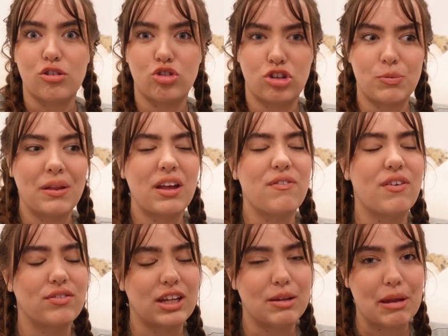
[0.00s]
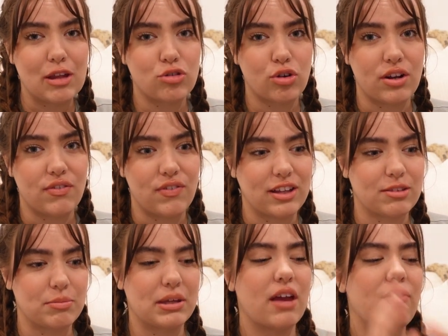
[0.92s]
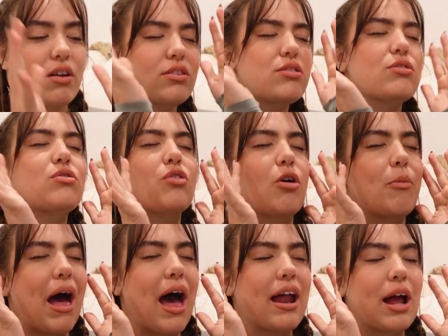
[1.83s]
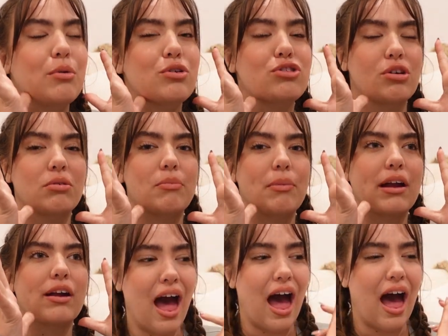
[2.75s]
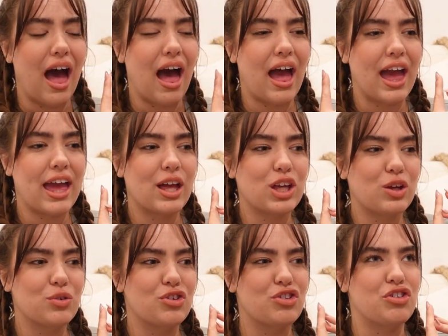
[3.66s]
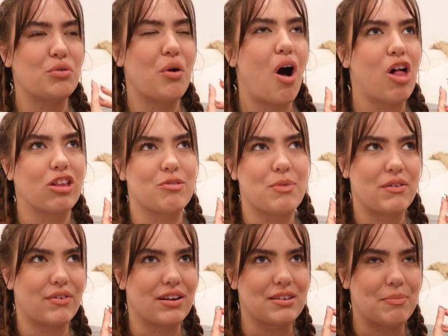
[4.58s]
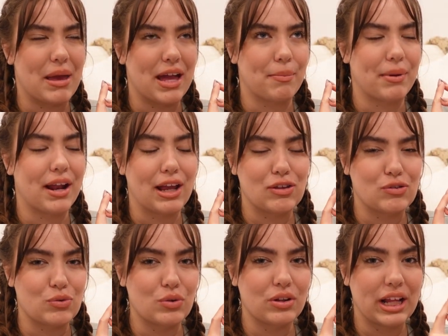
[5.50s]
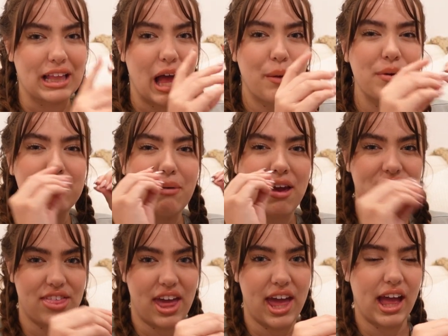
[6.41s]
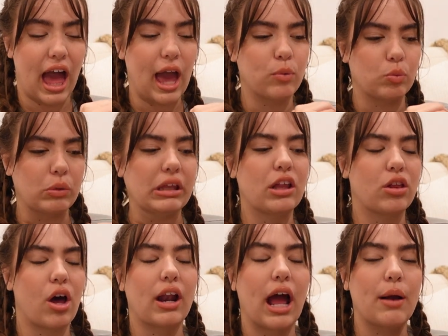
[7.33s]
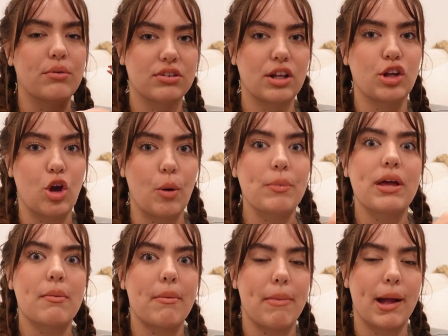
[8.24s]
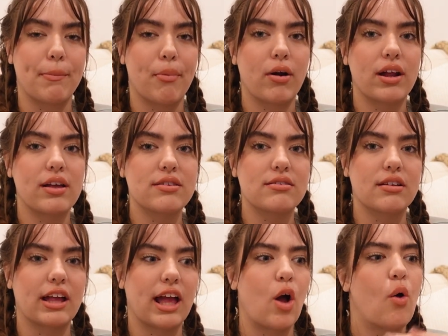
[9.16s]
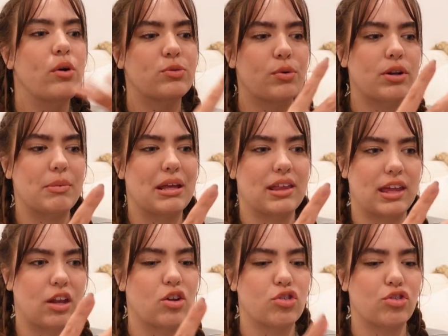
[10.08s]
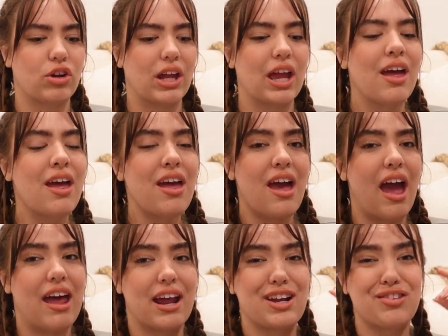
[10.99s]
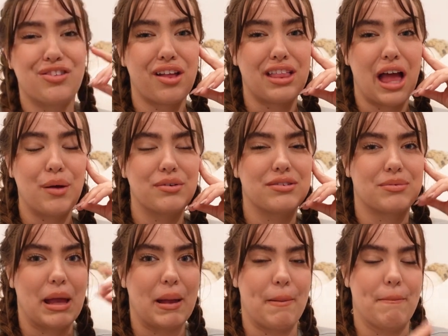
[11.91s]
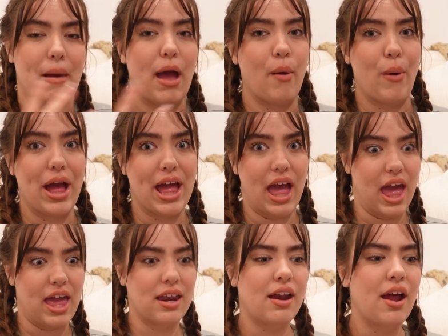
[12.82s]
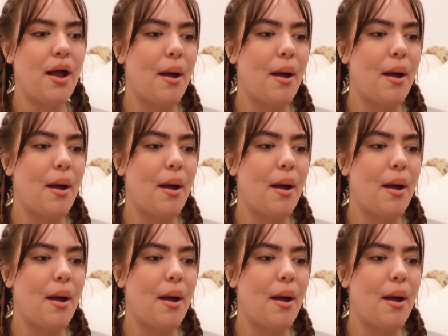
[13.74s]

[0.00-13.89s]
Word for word: So she spent like 15 minutes trying to fix me. I felt so bad. I was so embarrassed. I used to do all of my friends' makeup in high school. Like that was my thing. I really thought I was gonna go become a makeup artist. Like I always wanted to be in the industry and I just thought that was like my way in.